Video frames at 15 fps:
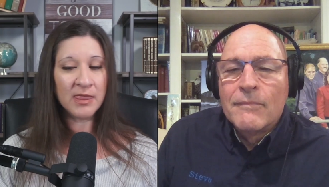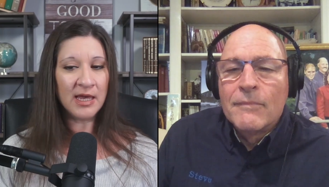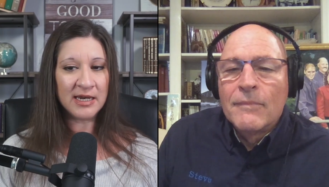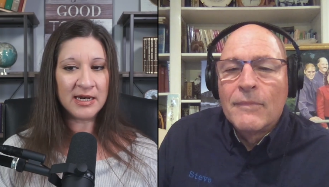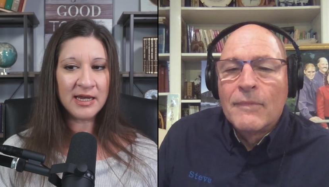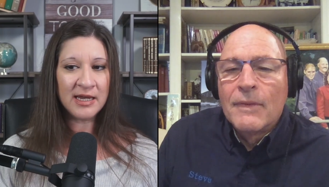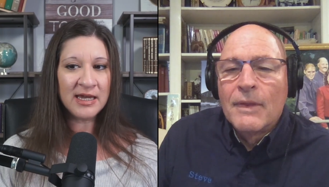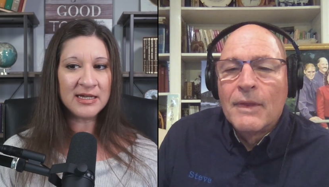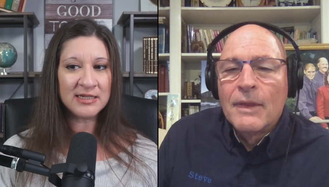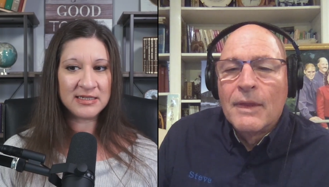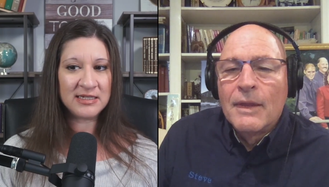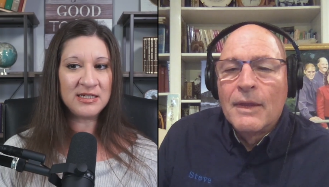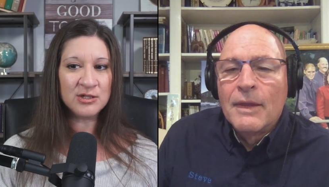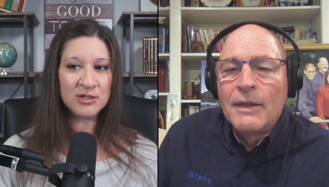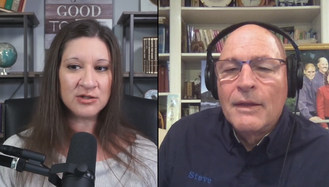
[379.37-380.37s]
Speaker 1: and I had
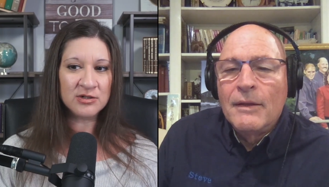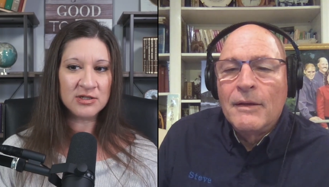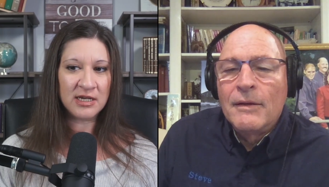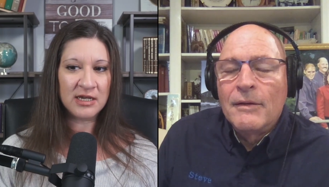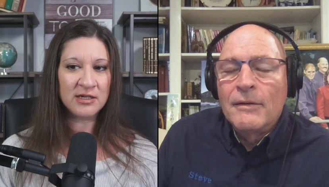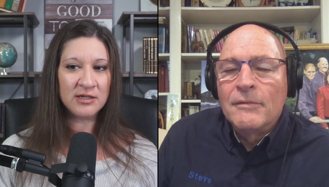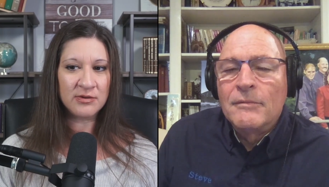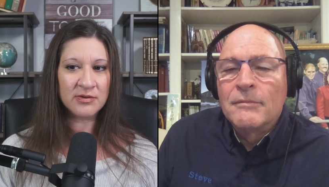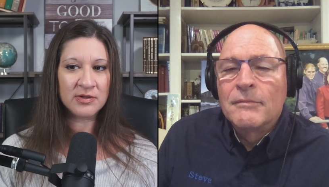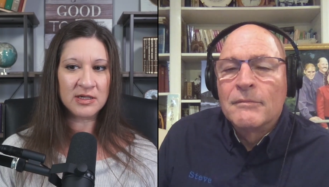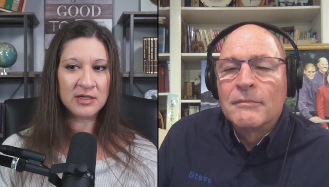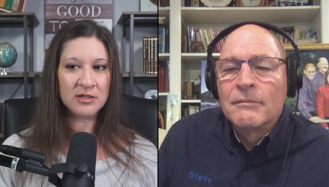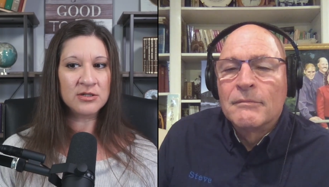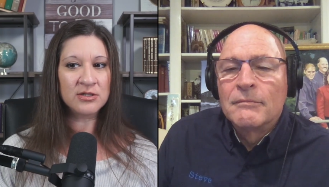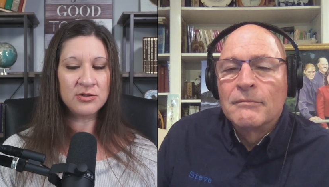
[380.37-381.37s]
teachers and youth
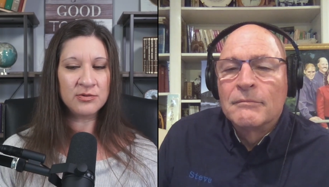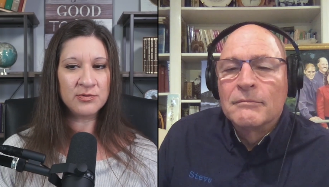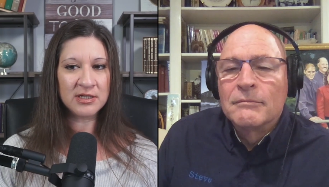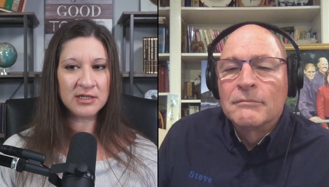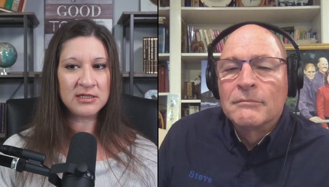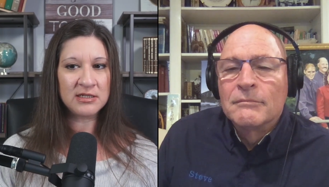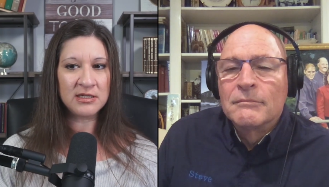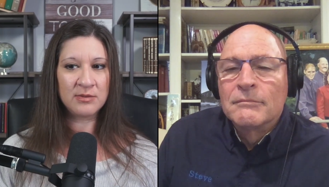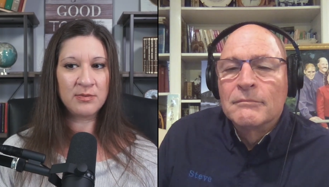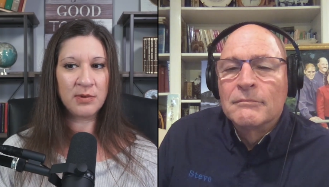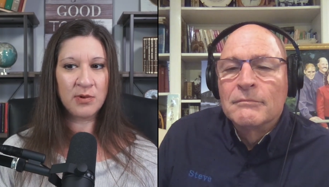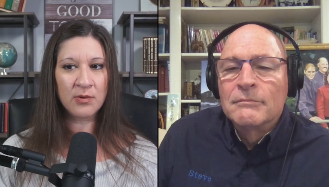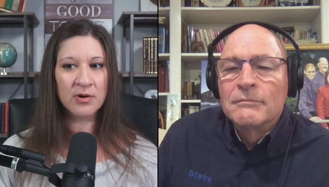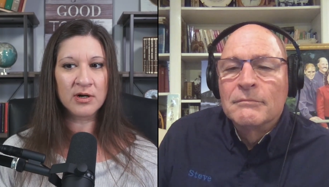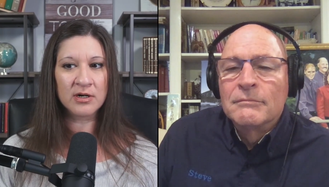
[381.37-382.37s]
leaders who really did
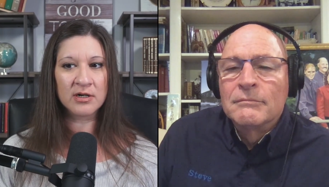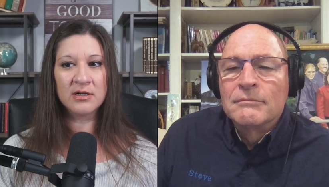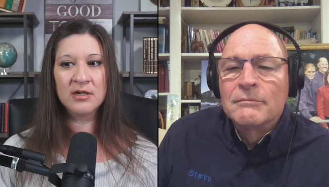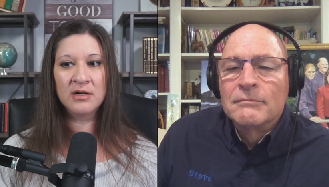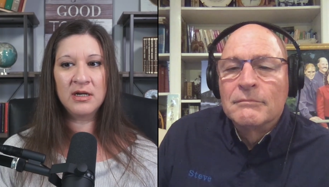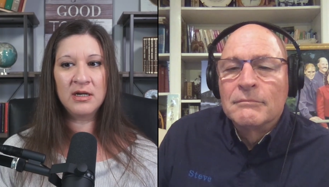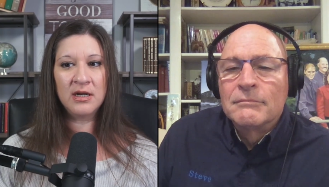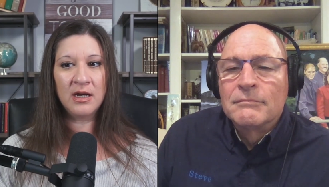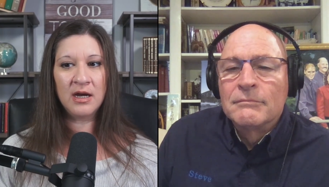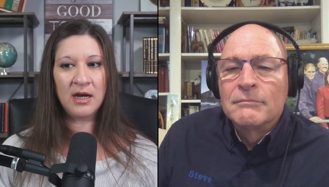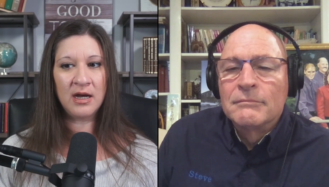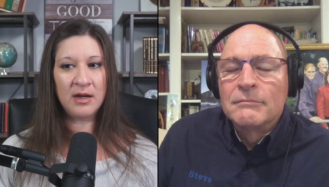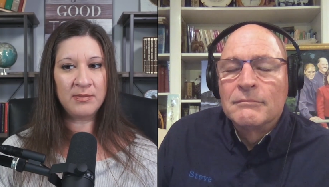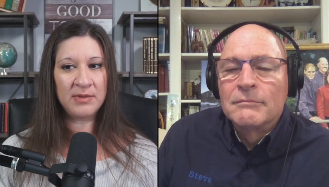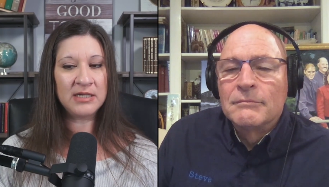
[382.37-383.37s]
pour
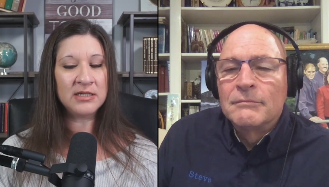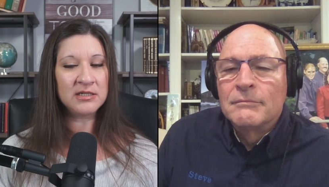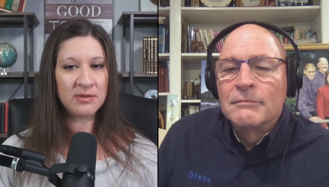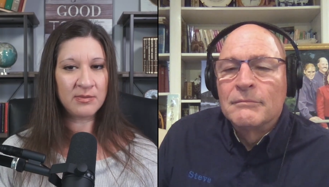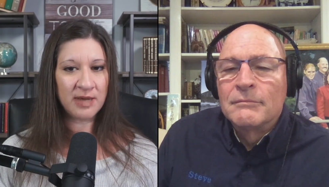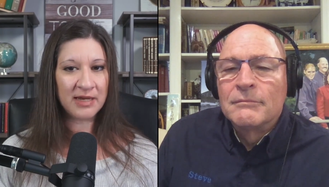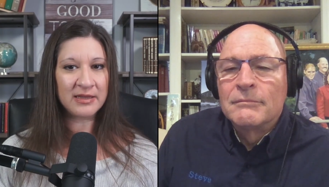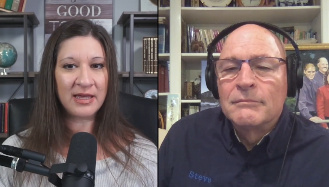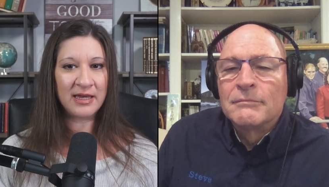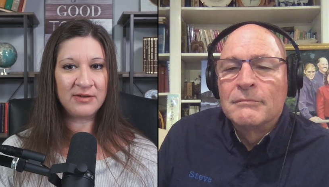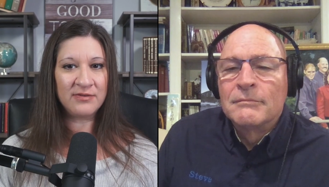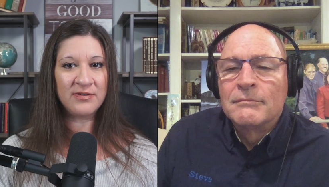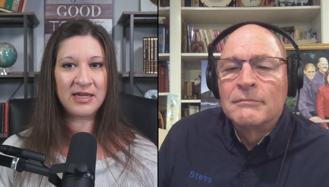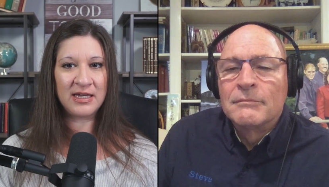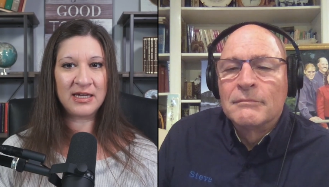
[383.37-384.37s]
um, into my
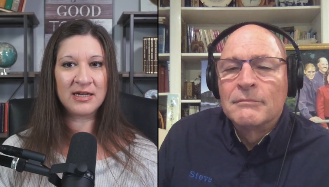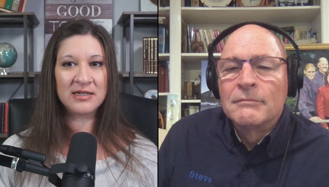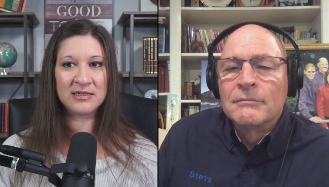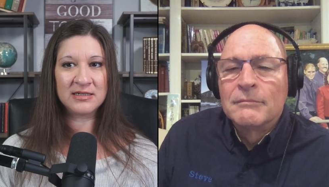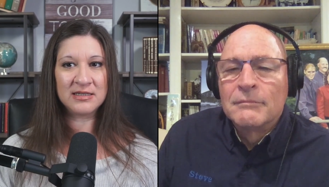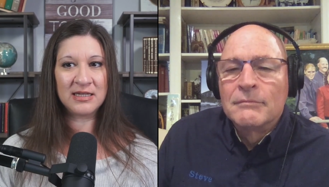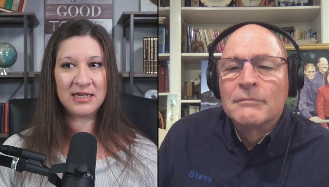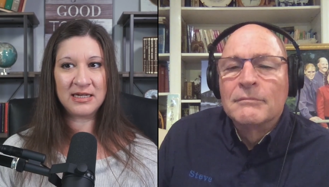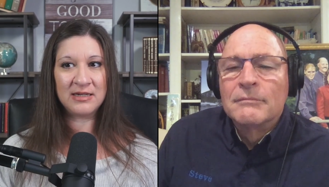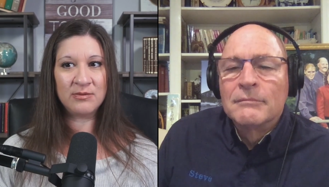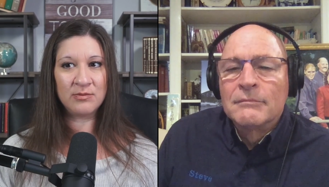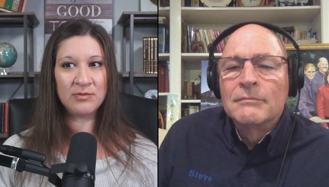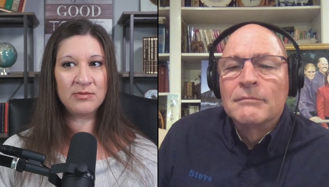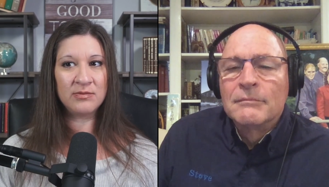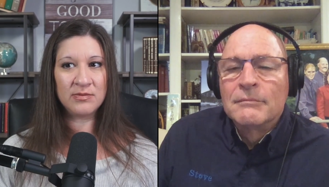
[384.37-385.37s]
life, and
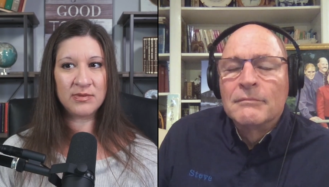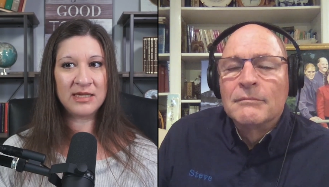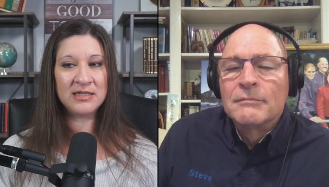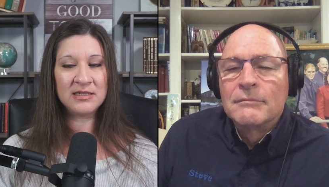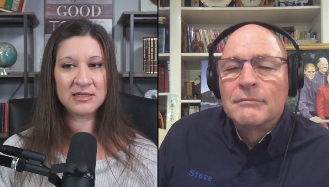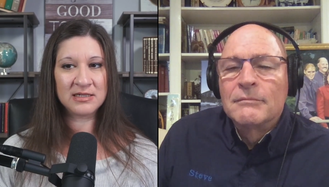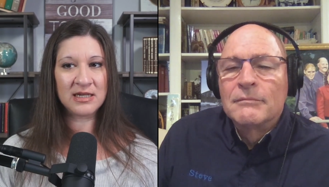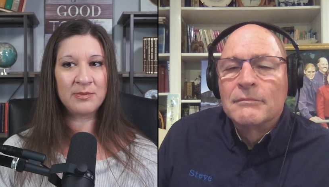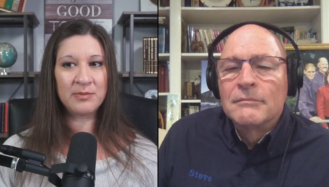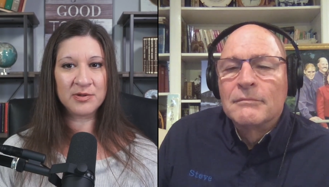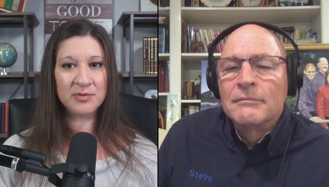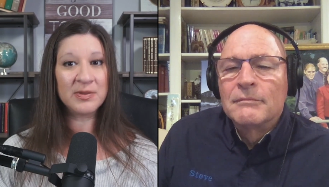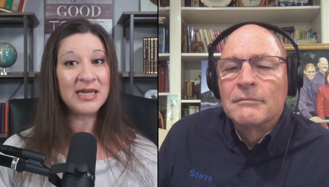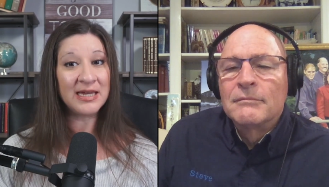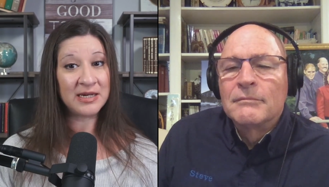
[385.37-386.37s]
they they
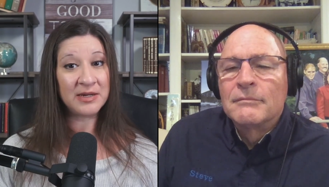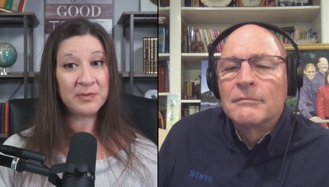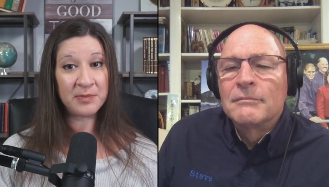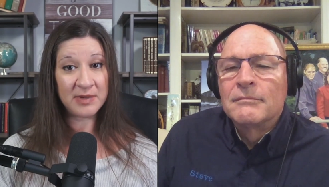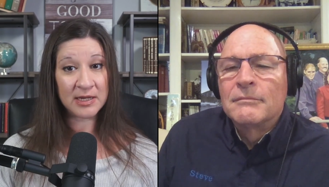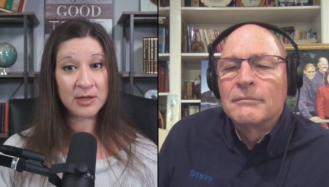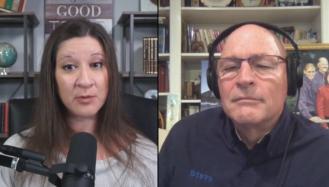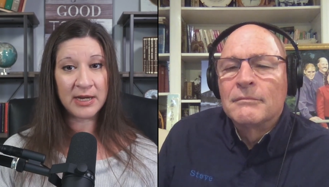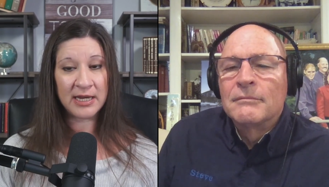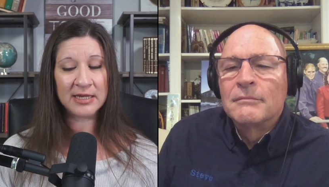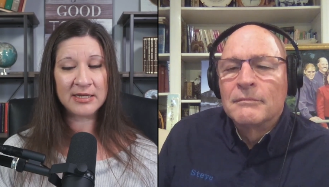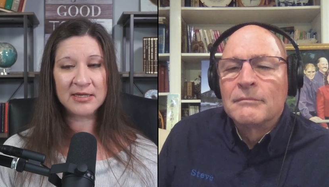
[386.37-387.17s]
discipled me in a big way.